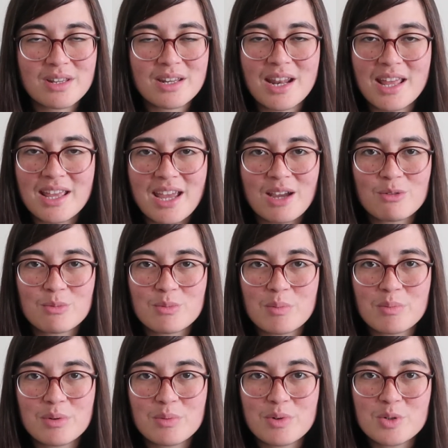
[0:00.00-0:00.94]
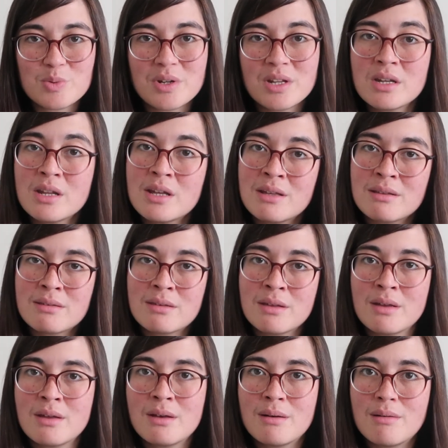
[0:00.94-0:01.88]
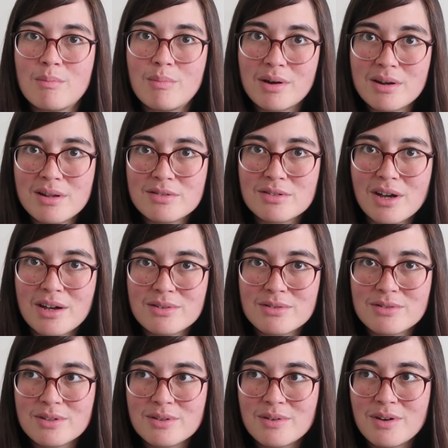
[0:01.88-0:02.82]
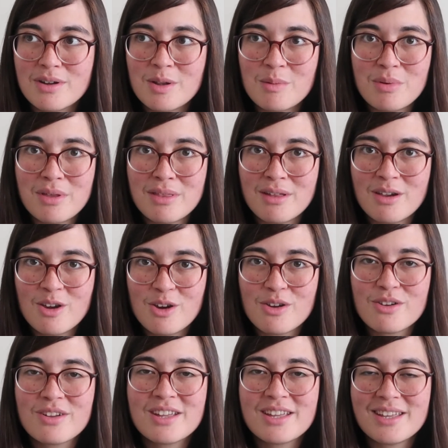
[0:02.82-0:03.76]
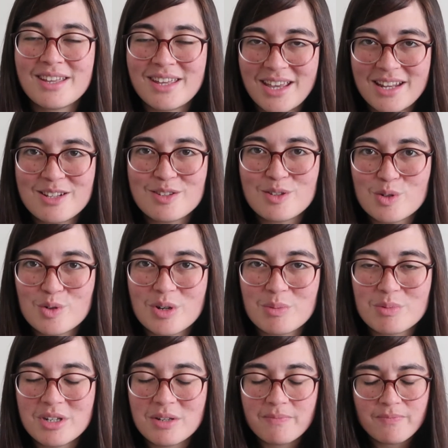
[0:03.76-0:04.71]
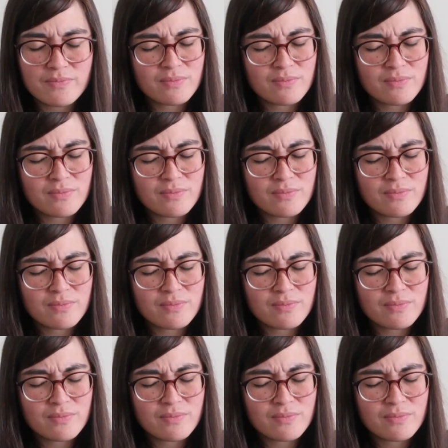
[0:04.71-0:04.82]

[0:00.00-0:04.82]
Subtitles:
And I can't remember which one it is, but it's also going to be there in his description.